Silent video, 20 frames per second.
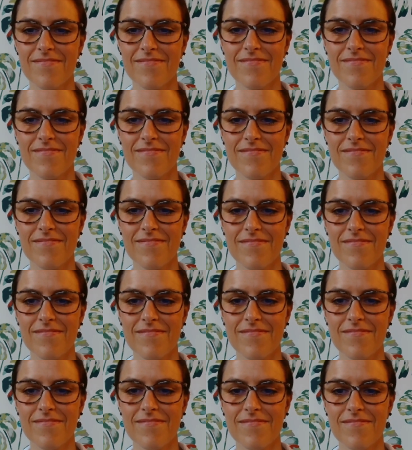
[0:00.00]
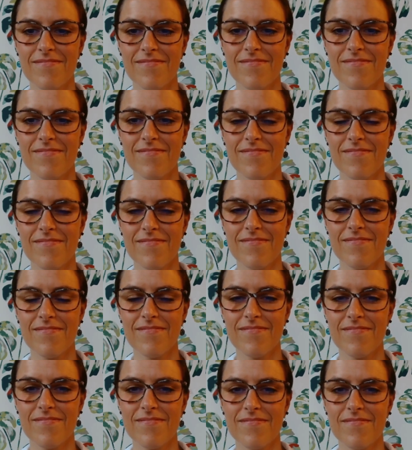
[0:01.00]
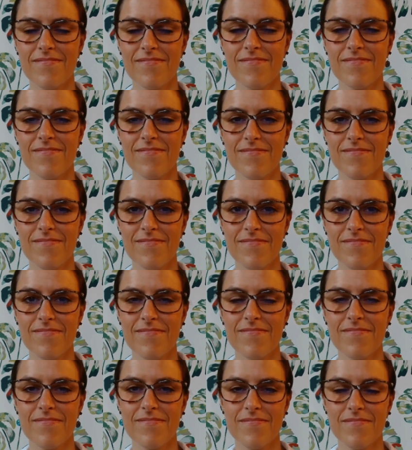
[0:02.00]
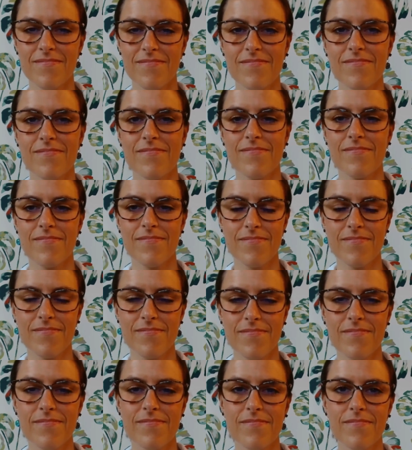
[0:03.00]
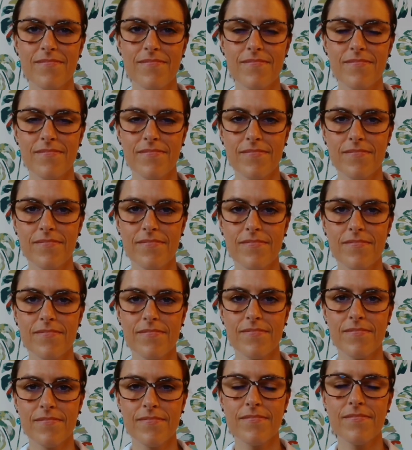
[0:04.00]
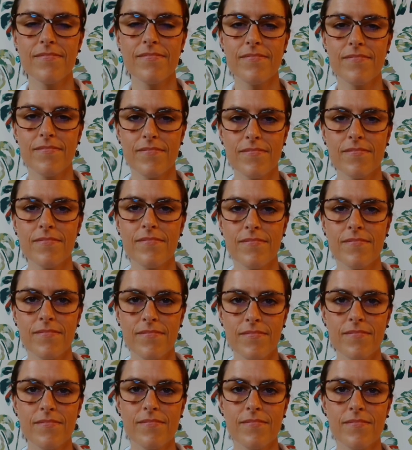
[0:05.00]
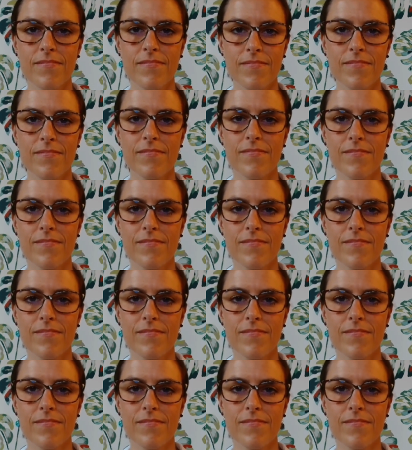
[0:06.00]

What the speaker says: [no speech]